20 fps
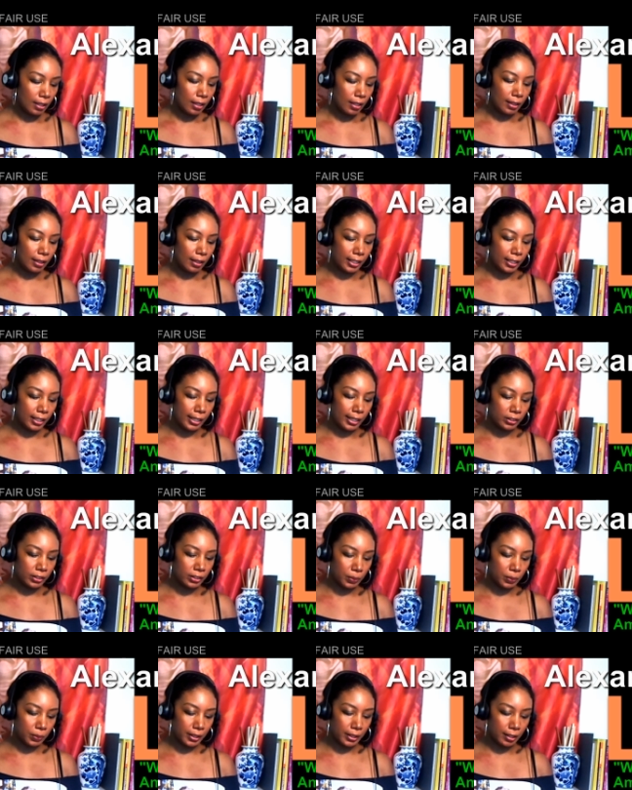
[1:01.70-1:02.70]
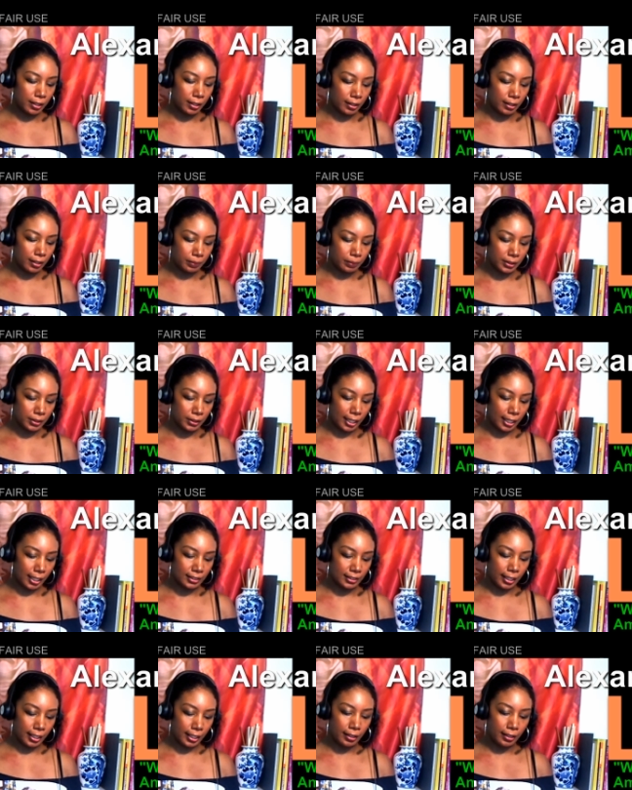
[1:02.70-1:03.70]
The announcement comes
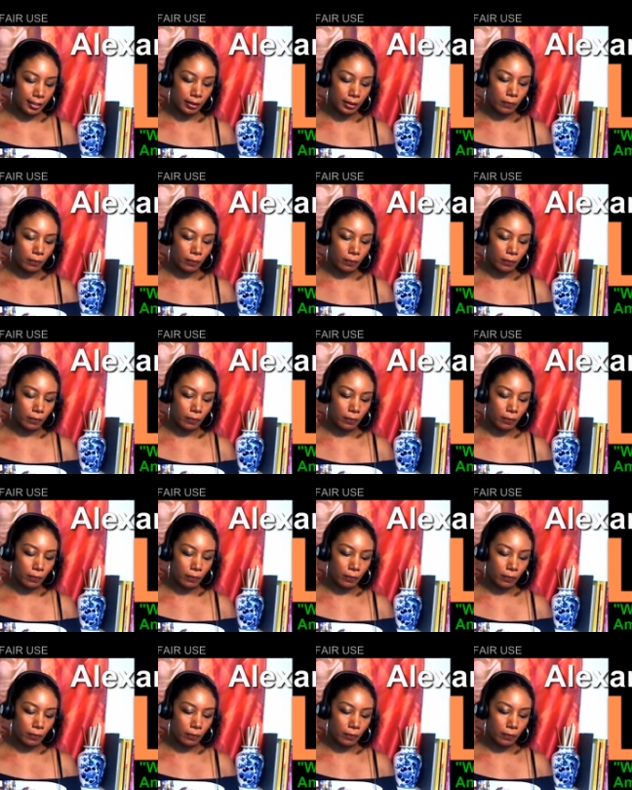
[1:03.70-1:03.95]
as Anglin